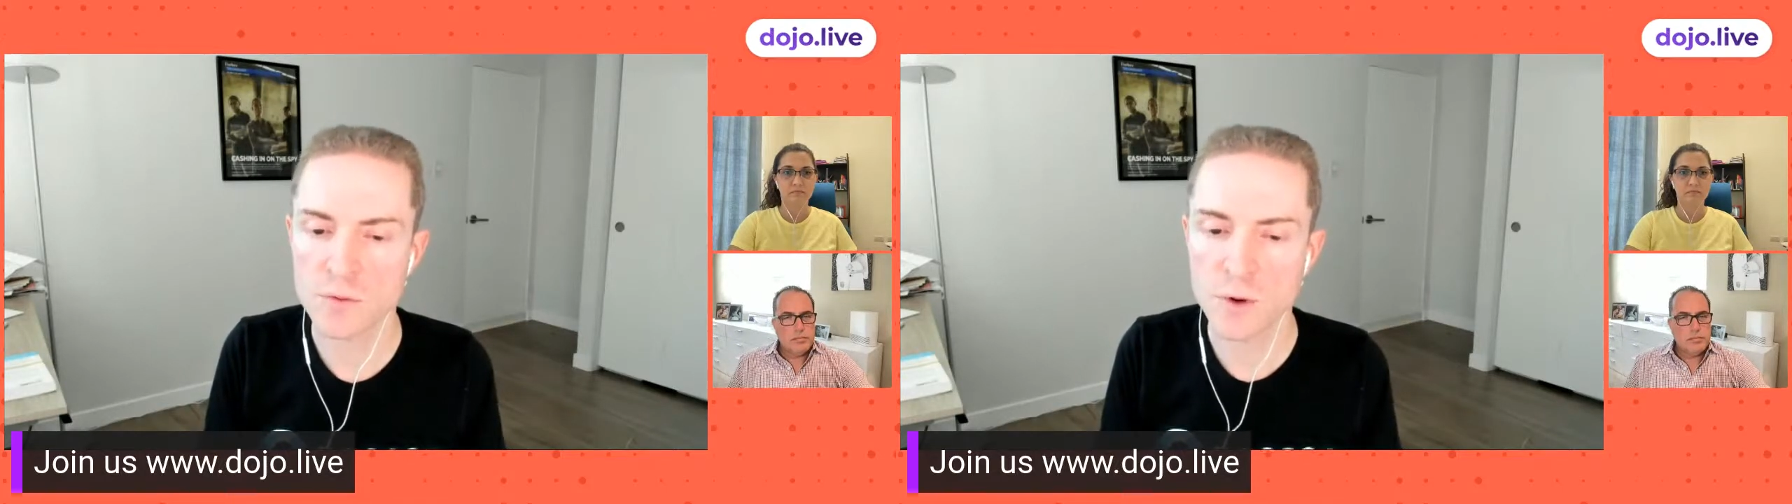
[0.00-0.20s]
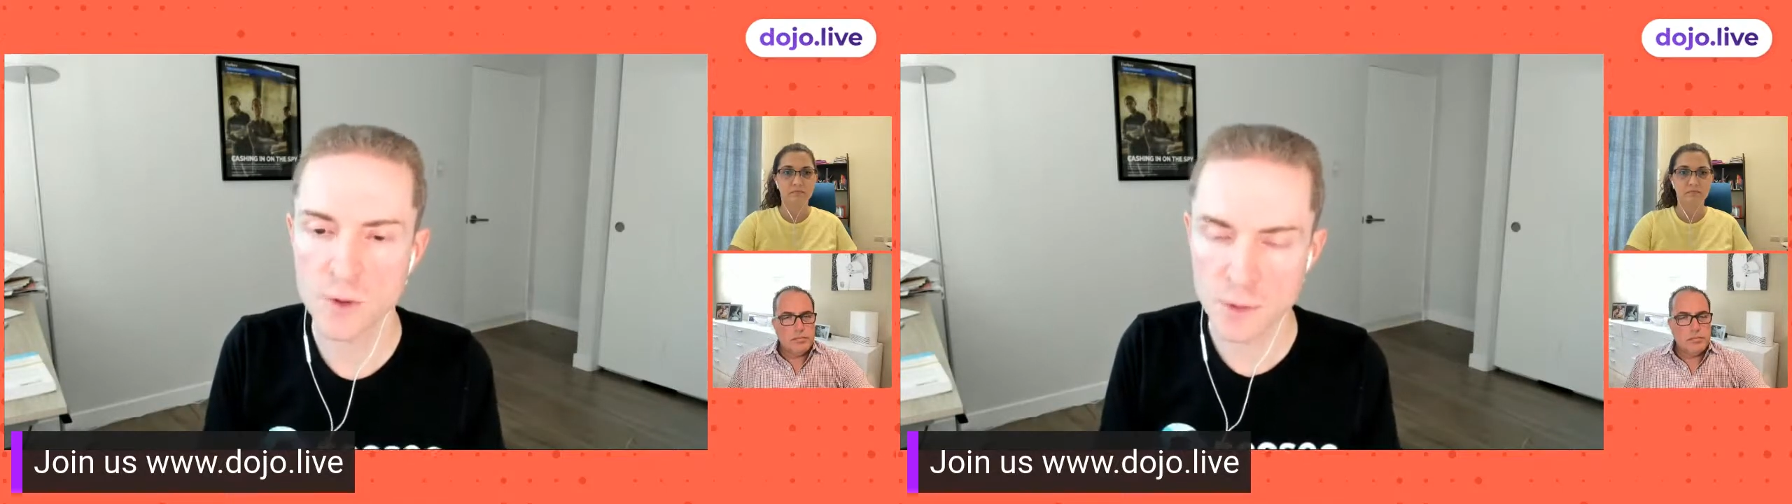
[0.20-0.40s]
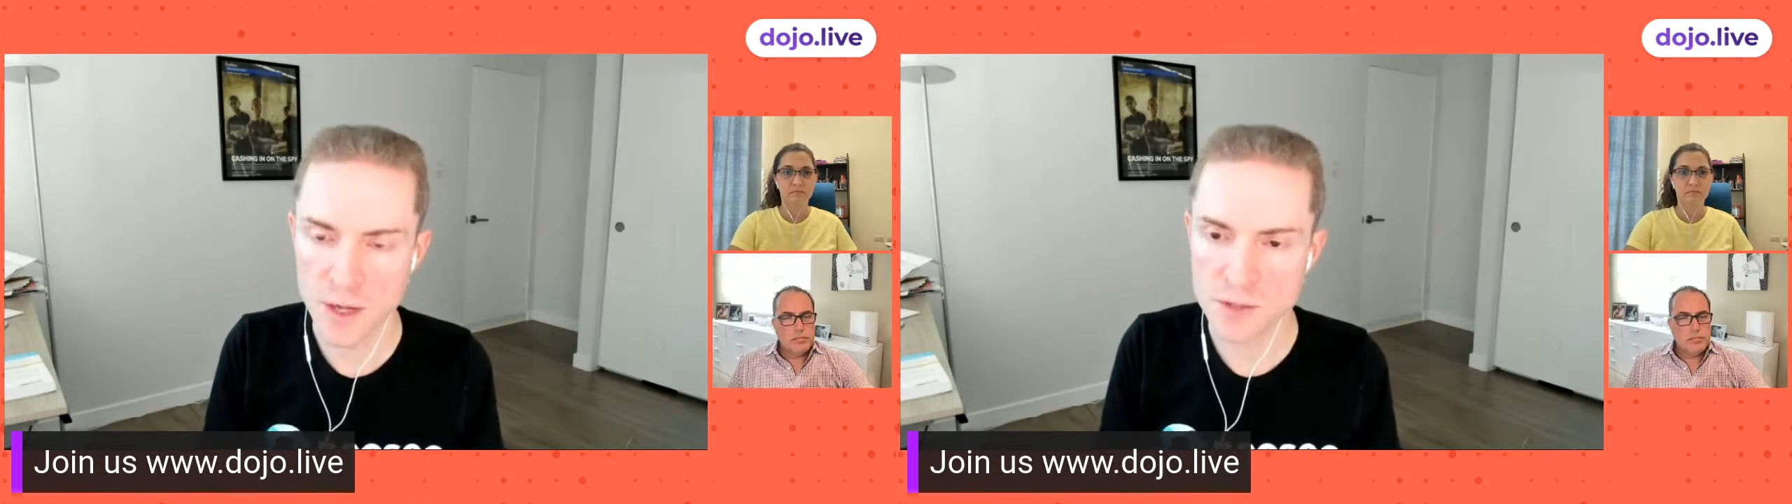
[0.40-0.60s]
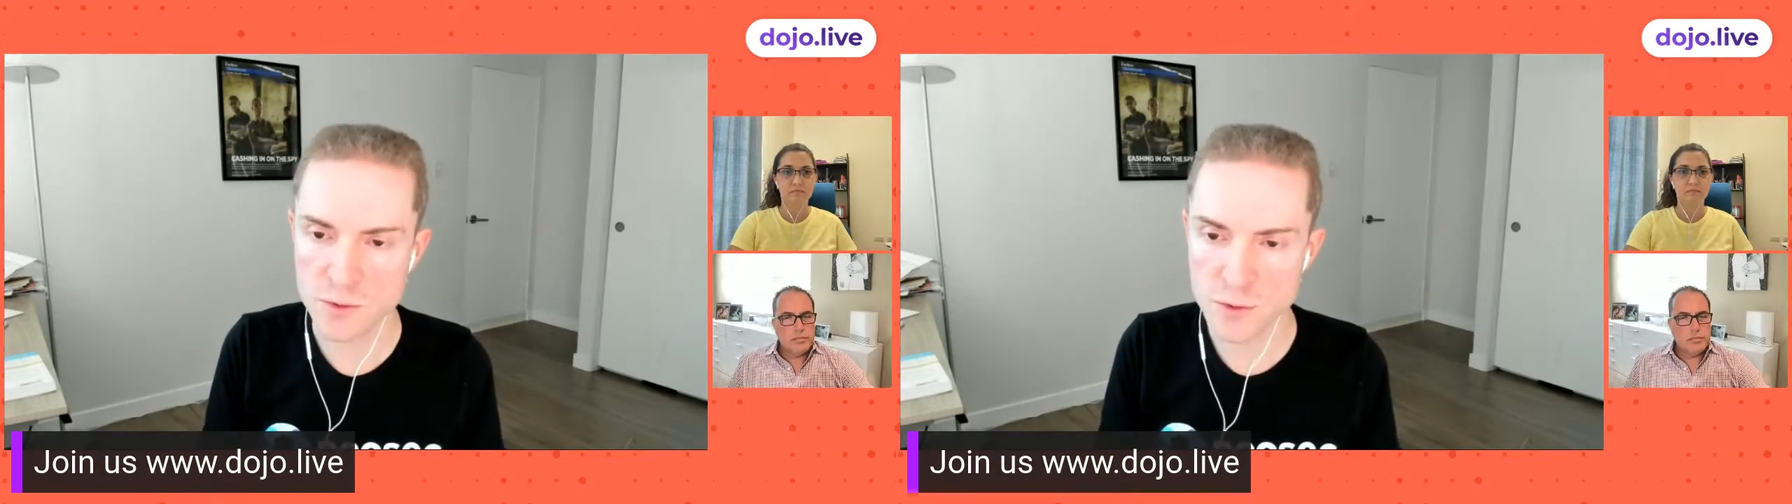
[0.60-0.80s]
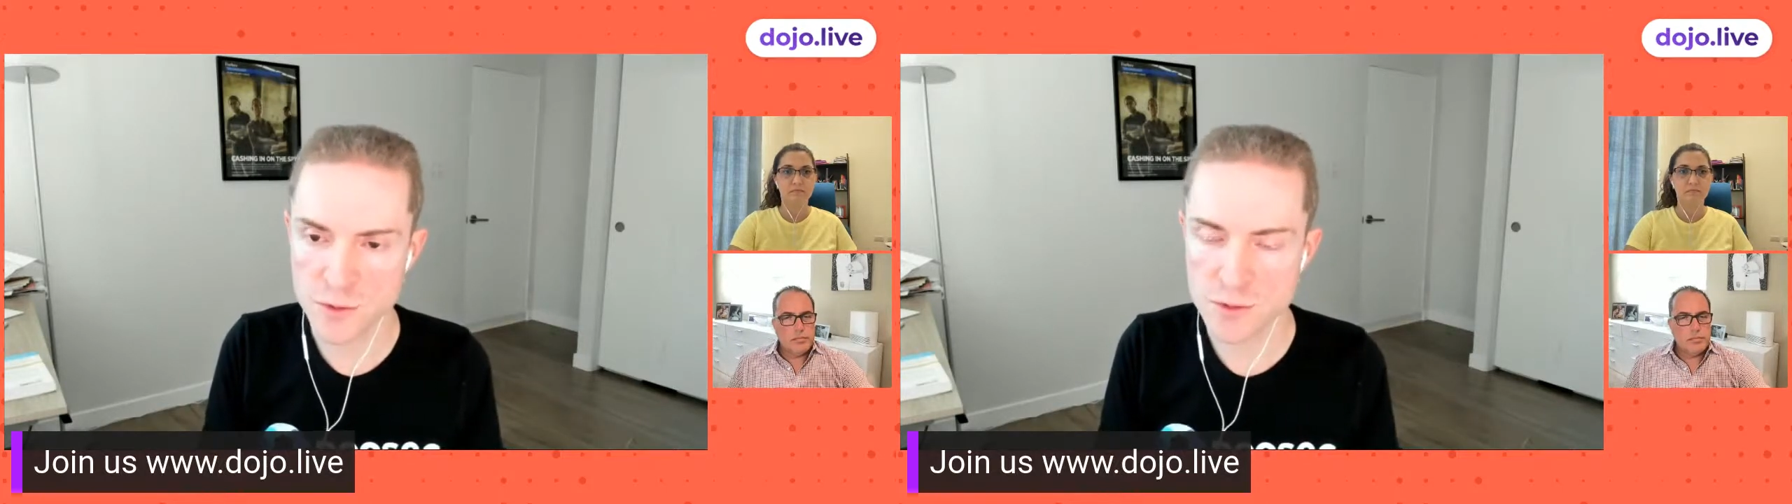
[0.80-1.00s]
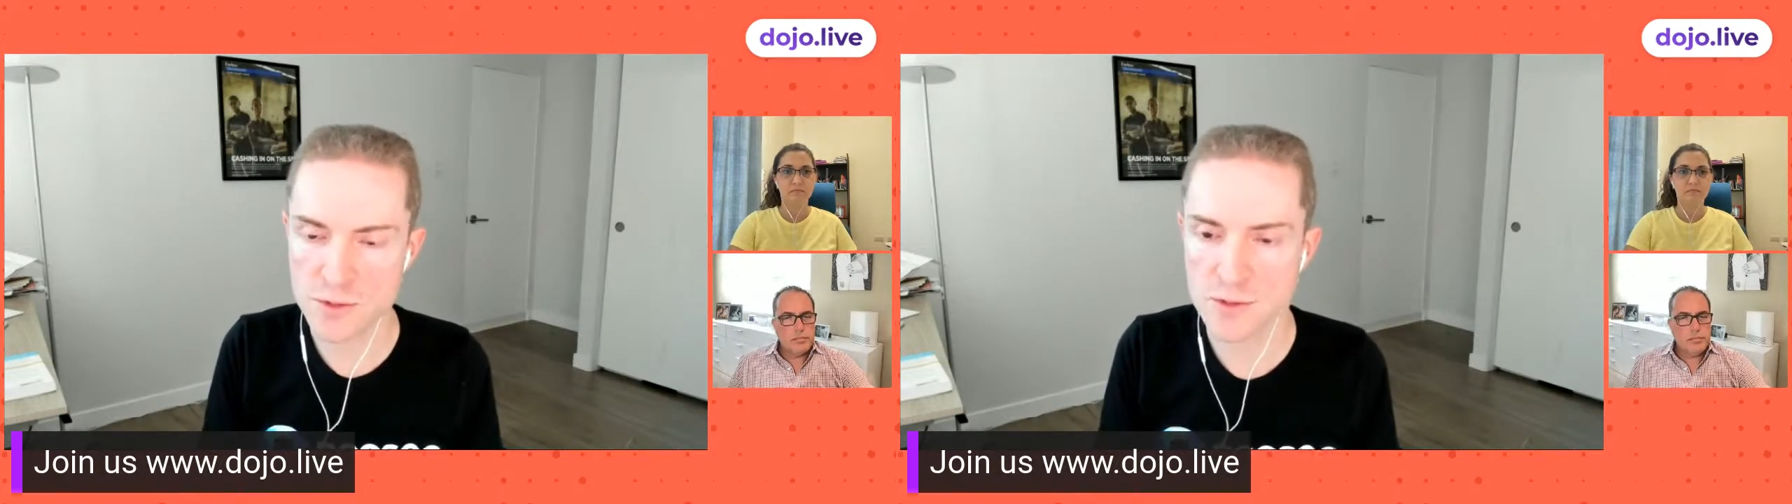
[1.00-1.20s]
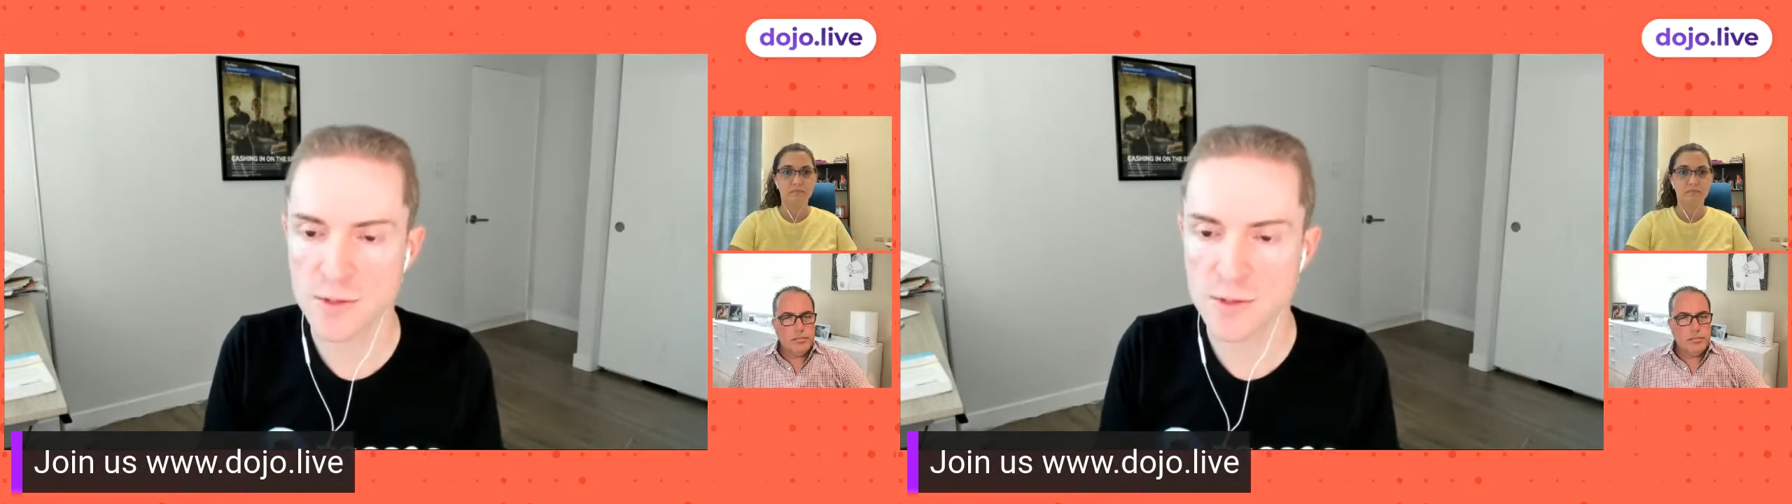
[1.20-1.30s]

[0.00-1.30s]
authorized users